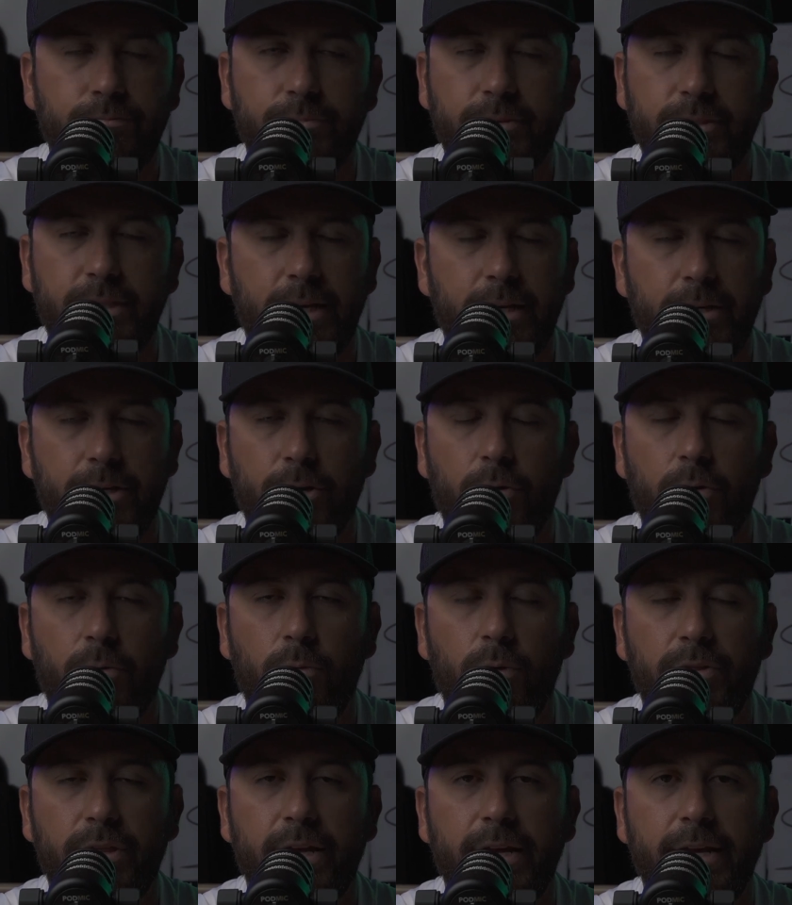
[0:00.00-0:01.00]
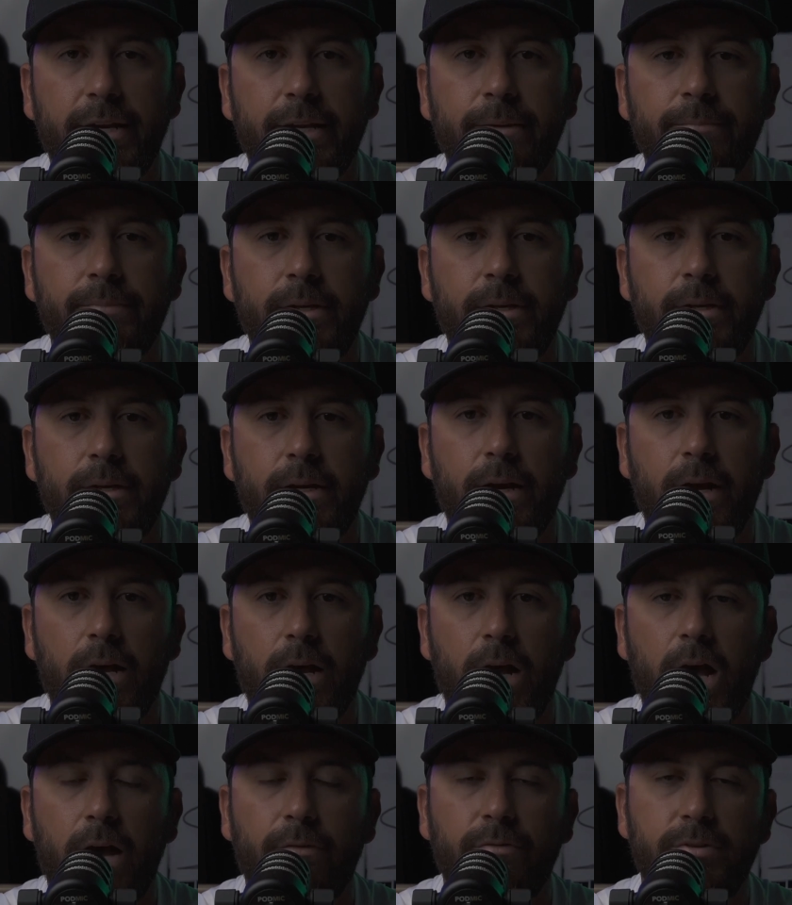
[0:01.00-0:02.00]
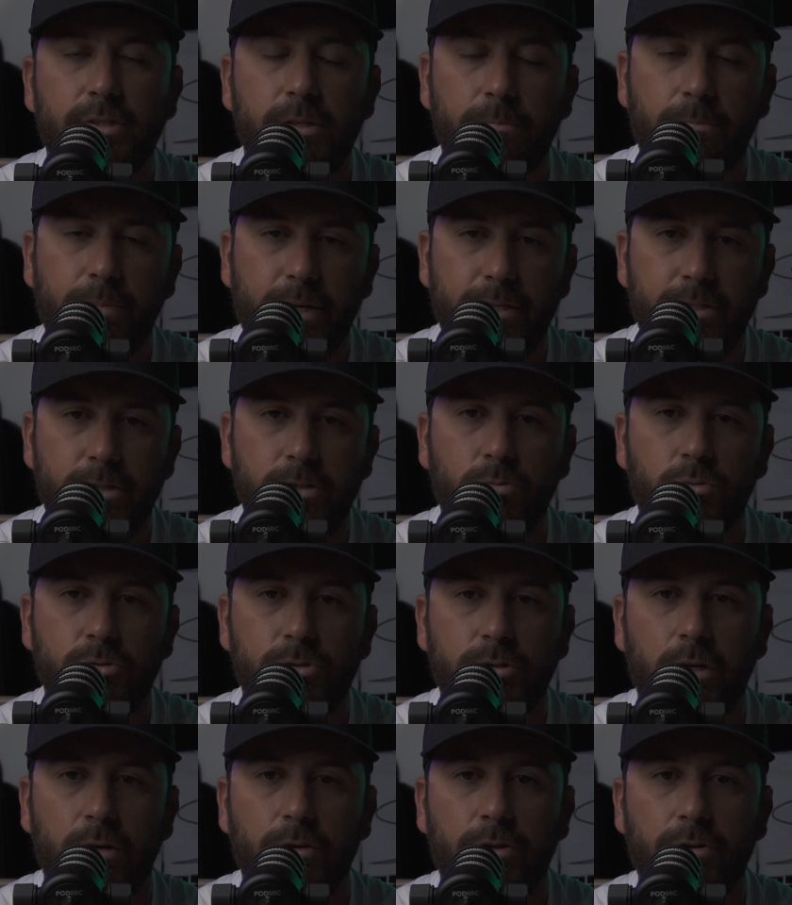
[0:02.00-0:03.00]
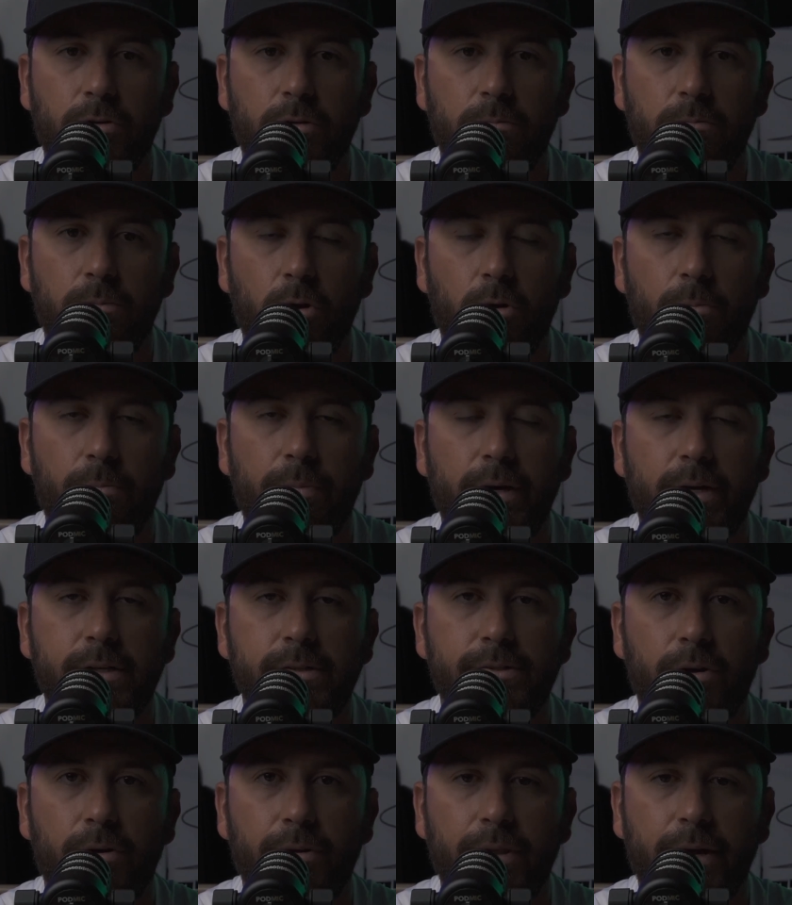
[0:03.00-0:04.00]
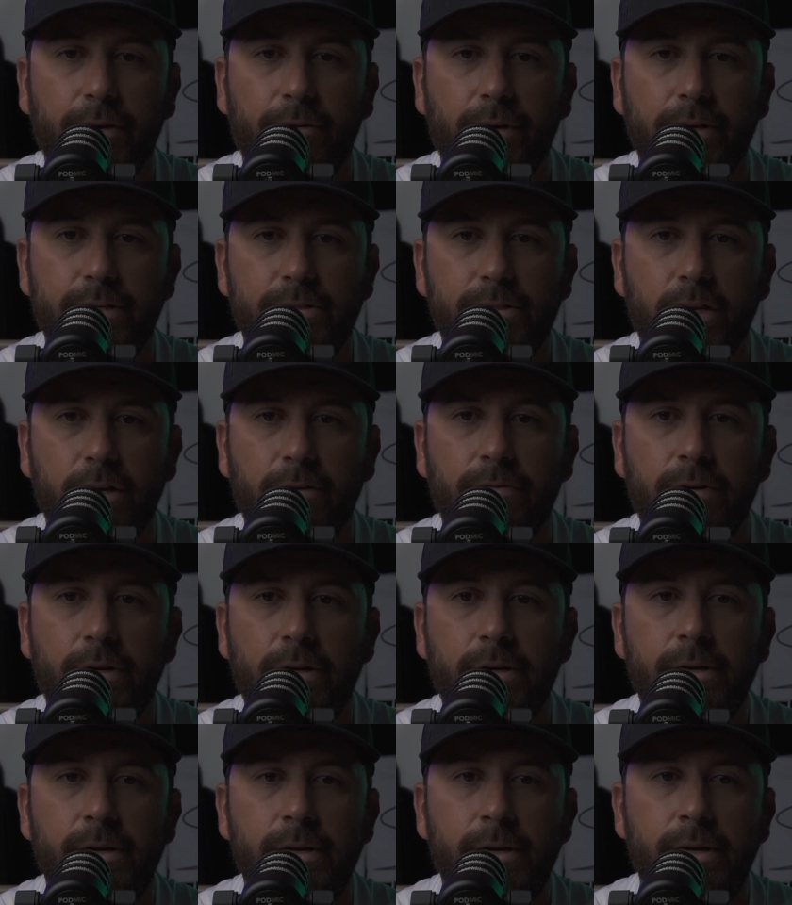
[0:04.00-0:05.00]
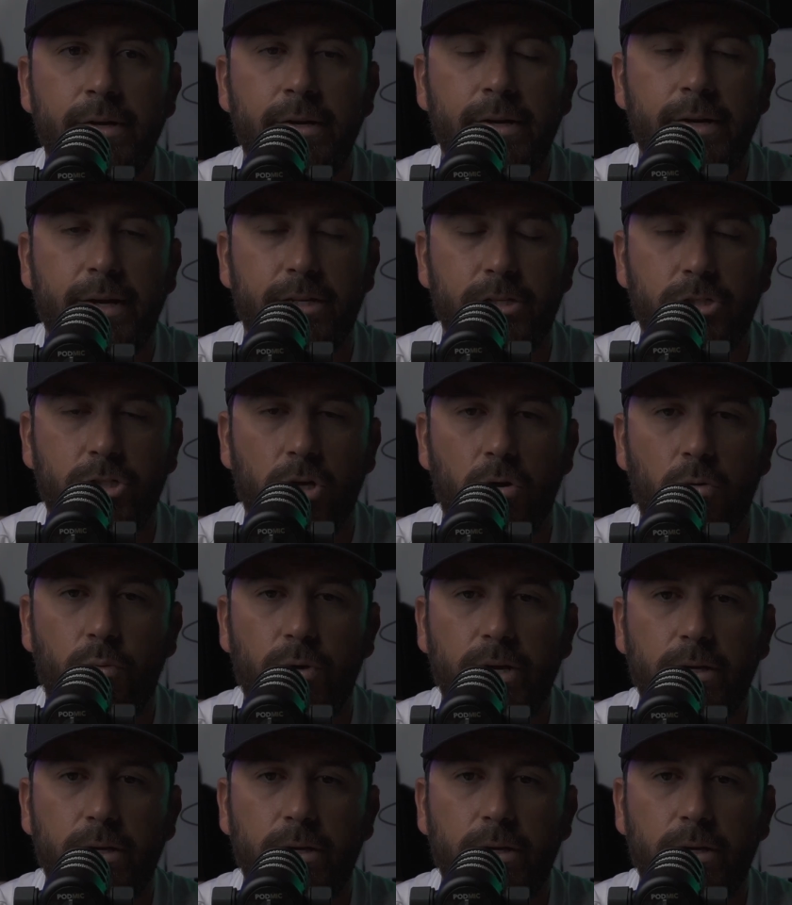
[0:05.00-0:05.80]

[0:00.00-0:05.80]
get going with hitting. Obviously, pitchers would start throwing bullpens, all that great stuff. And so